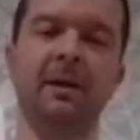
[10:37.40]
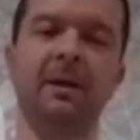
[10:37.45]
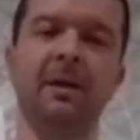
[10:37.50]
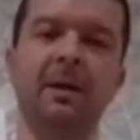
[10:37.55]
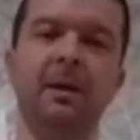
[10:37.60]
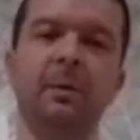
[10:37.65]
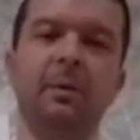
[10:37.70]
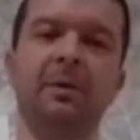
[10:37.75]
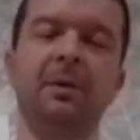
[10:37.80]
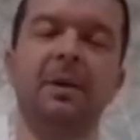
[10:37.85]

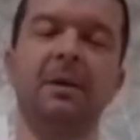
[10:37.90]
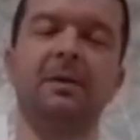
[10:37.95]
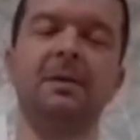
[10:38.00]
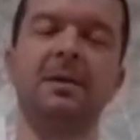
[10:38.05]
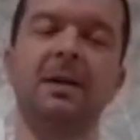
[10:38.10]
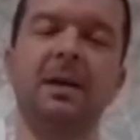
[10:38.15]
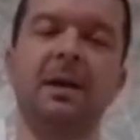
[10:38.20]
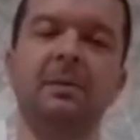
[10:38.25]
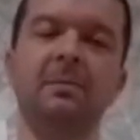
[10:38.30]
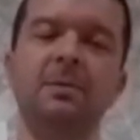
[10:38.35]
He wants us to
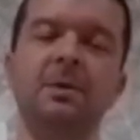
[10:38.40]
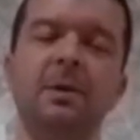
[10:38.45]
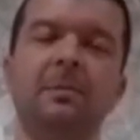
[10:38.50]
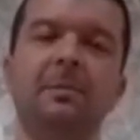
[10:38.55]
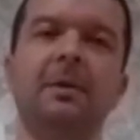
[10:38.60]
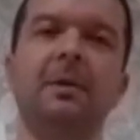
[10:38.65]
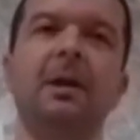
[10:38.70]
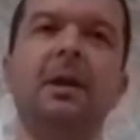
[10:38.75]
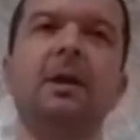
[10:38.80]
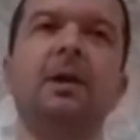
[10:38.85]
come to him
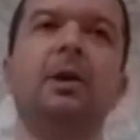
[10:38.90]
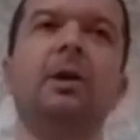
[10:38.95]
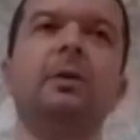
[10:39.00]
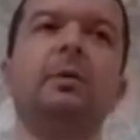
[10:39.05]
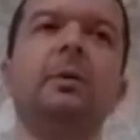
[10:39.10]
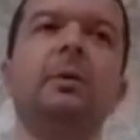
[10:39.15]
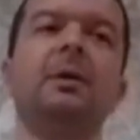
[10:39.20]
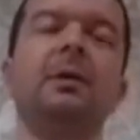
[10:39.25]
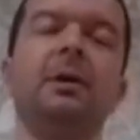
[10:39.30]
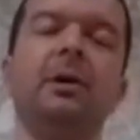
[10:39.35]
and say, God,
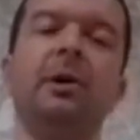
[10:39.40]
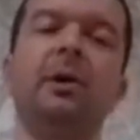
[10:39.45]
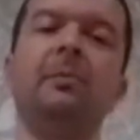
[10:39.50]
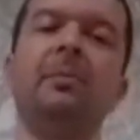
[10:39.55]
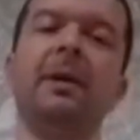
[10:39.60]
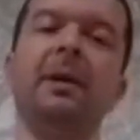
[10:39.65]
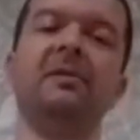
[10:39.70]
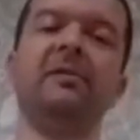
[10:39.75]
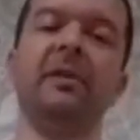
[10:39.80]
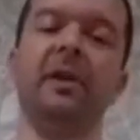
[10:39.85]
we're sorry,
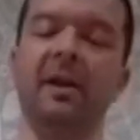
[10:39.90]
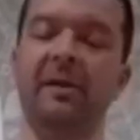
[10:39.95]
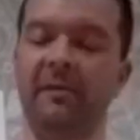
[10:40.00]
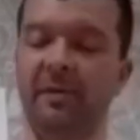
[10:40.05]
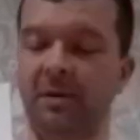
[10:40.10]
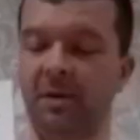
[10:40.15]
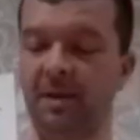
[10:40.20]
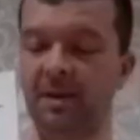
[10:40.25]
please forgive us.